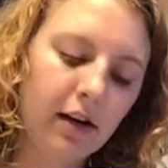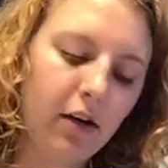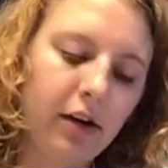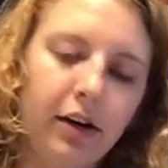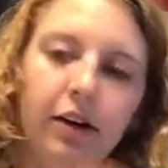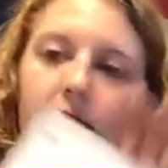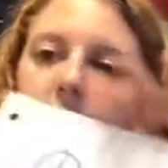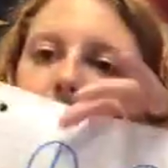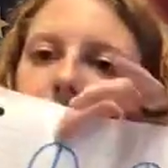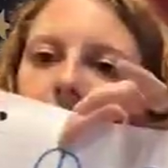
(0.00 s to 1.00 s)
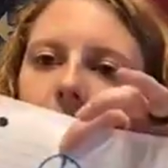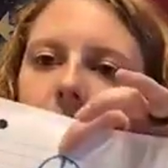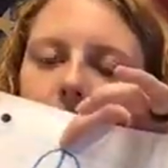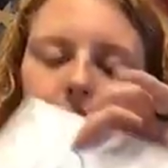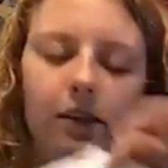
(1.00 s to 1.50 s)
on your first
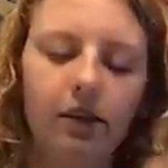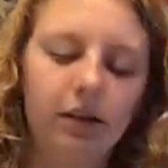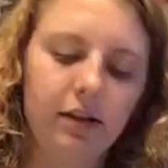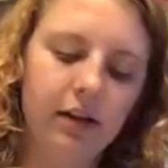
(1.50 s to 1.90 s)
circle,